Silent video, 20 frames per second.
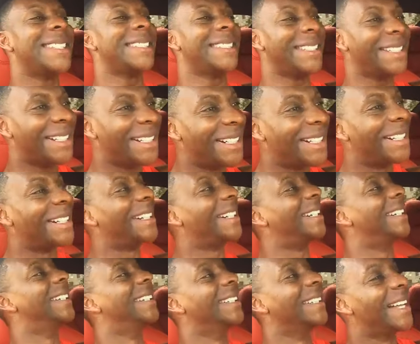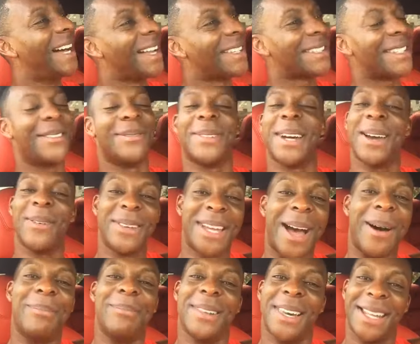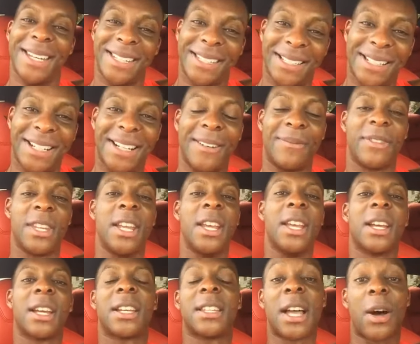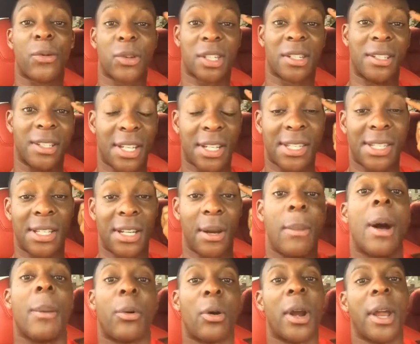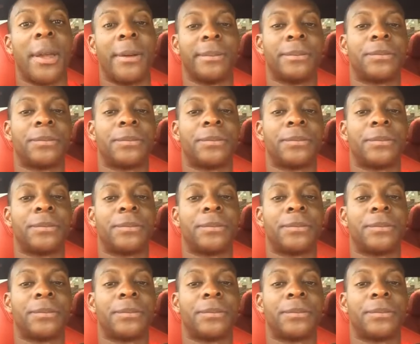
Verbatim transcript: Yeah. I said, man, we got money, huh? Because I was conditioning my brain.